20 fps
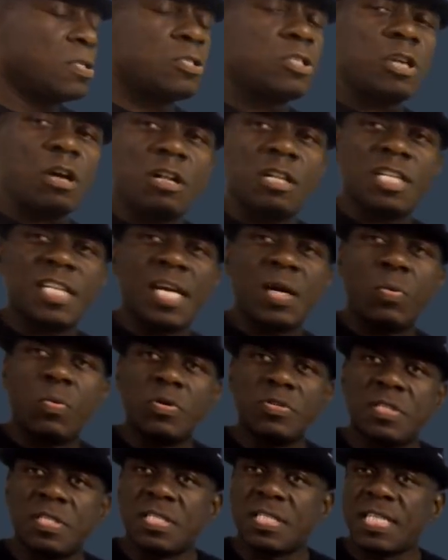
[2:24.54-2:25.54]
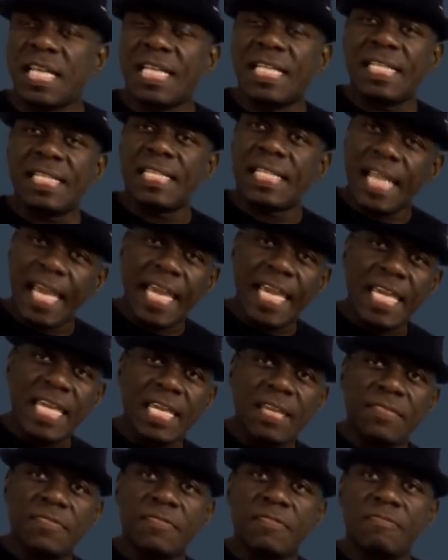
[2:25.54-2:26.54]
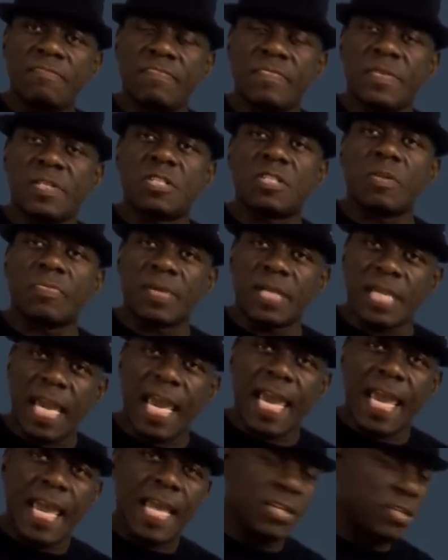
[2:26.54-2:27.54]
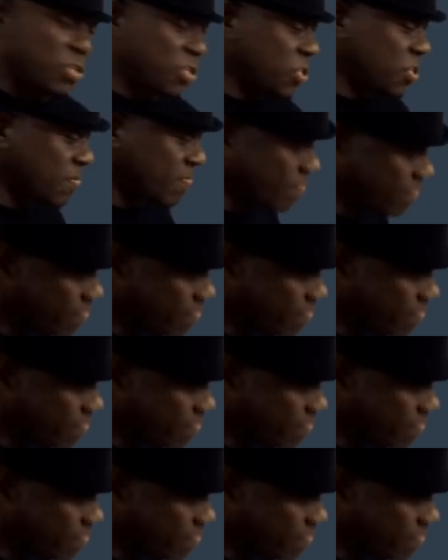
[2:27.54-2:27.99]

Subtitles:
Charlie now wants to send Dave some cash.